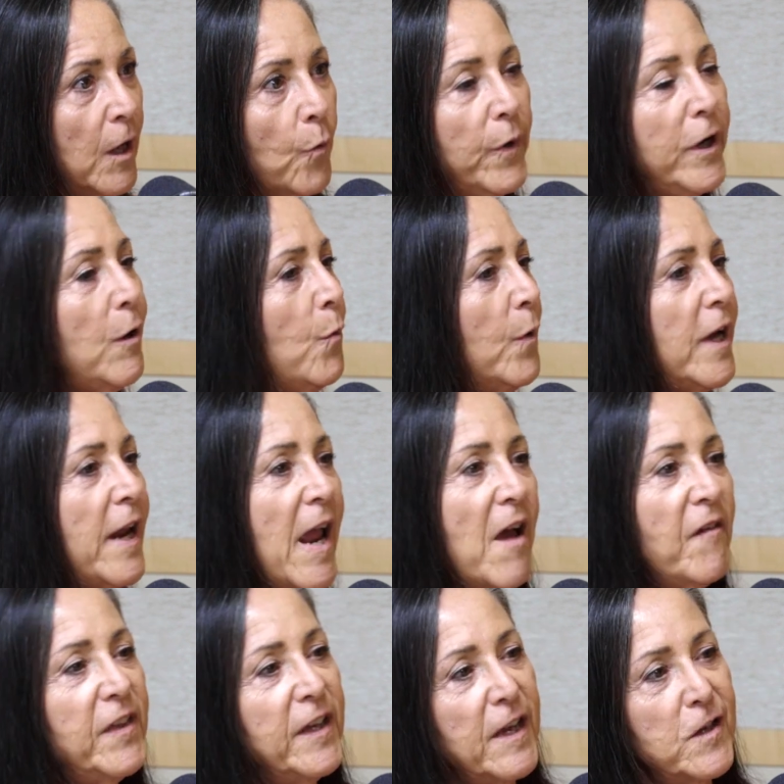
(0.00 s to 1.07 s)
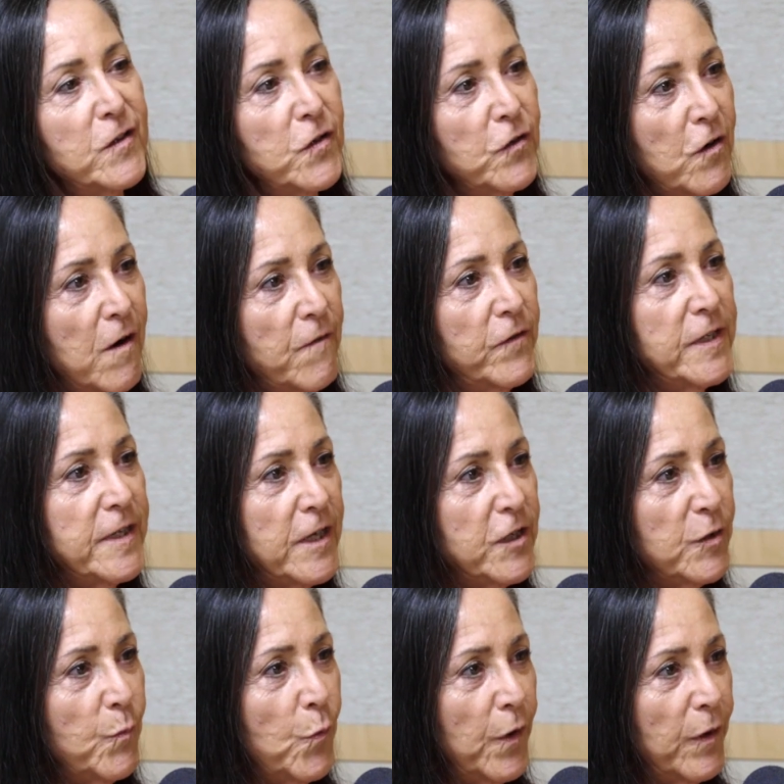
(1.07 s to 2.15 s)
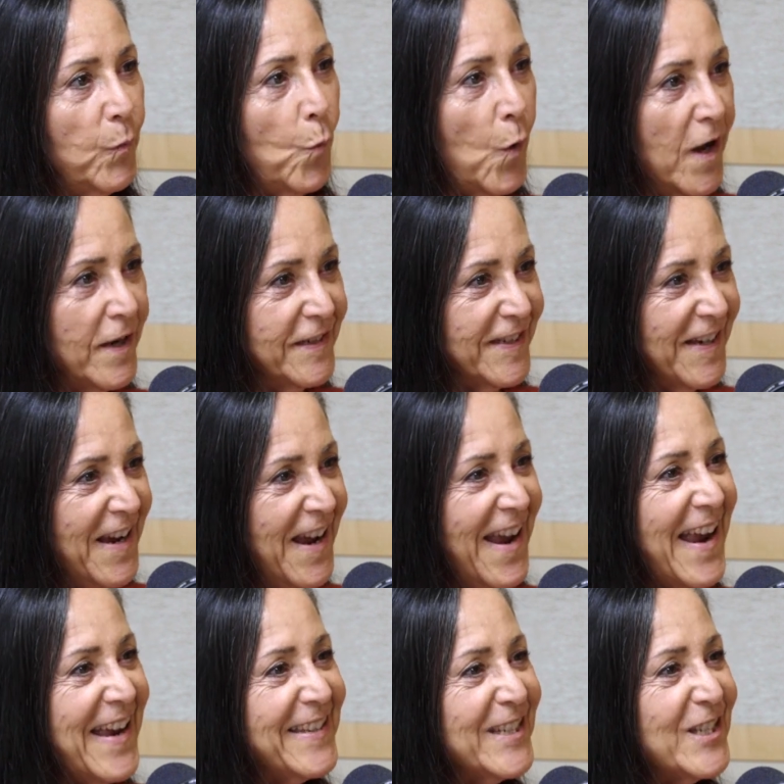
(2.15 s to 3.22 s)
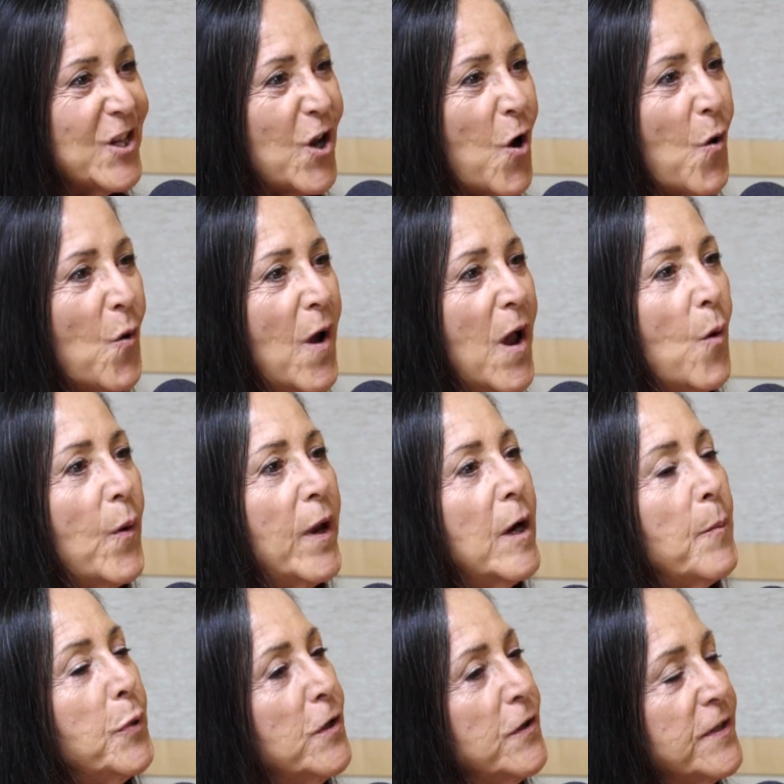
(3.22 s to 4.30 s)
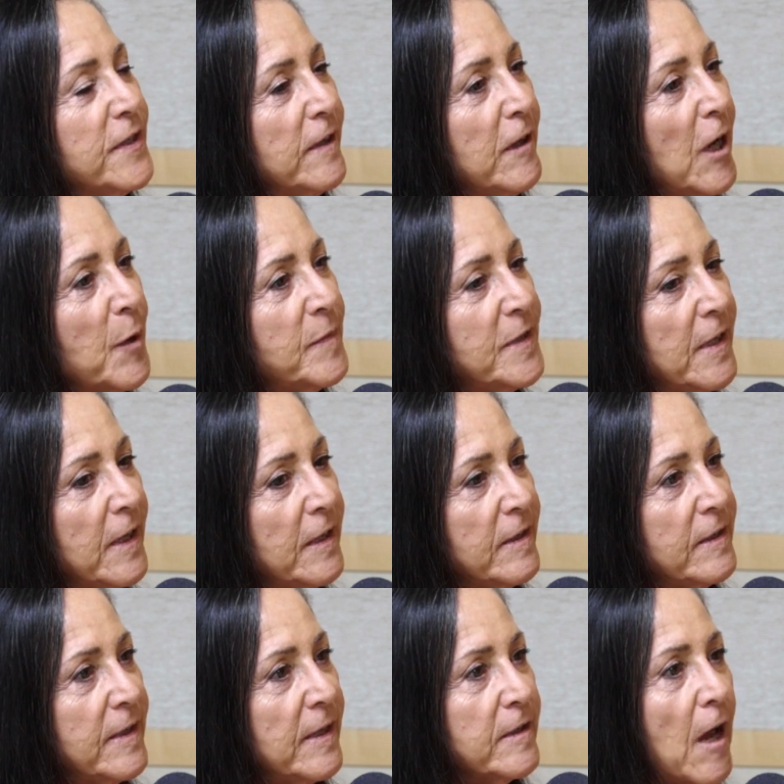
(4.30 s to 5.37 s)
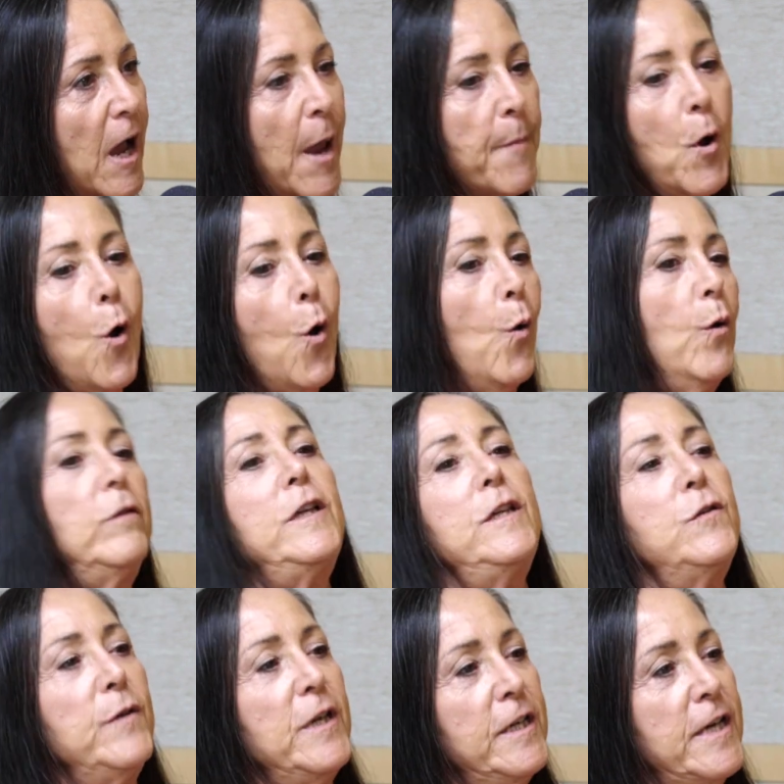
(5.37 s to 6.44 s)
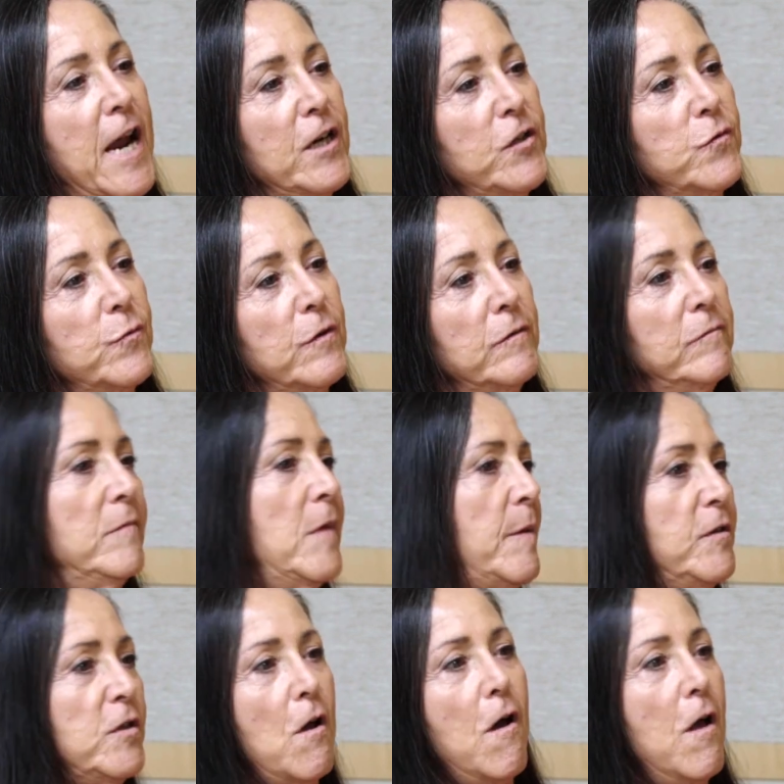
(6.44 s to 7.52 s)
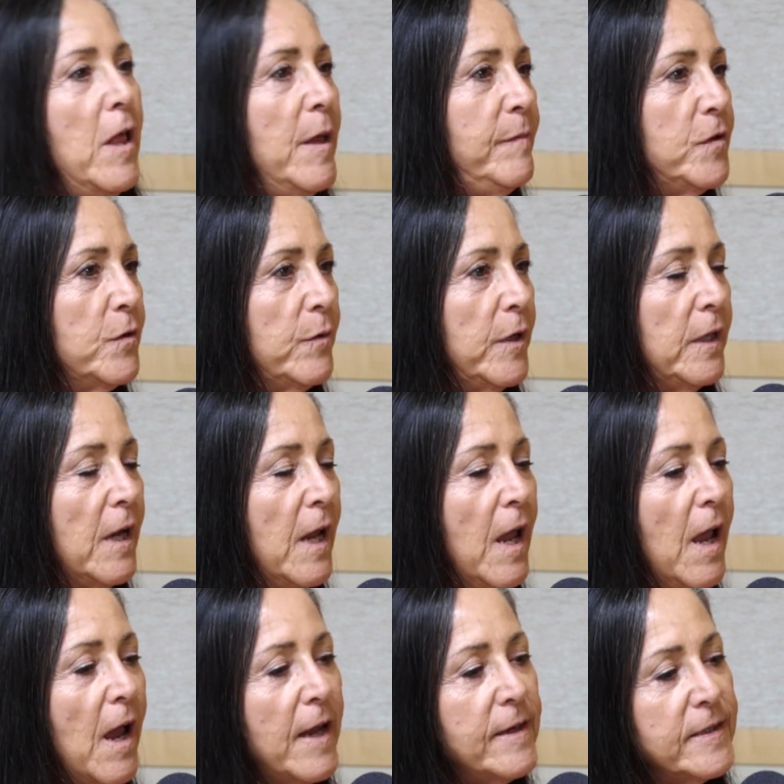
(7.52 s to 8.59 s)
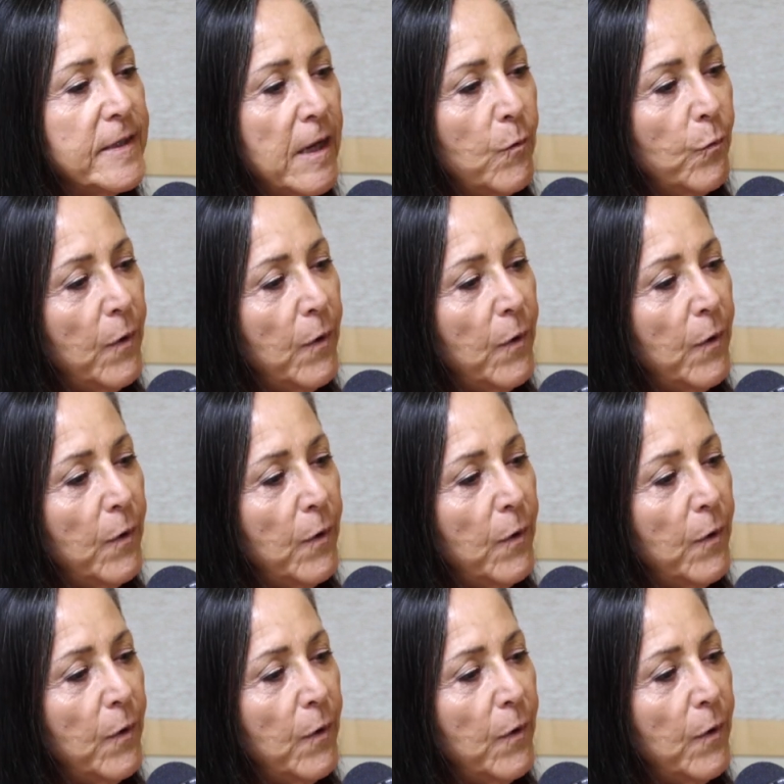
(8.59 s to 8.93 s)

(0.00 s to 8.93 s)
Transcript: We don't want to have the cancer conversation more than once. Mm -hmm. And so when a person comes in and says, "I'm only doing natural," that's all I'm doing. I say,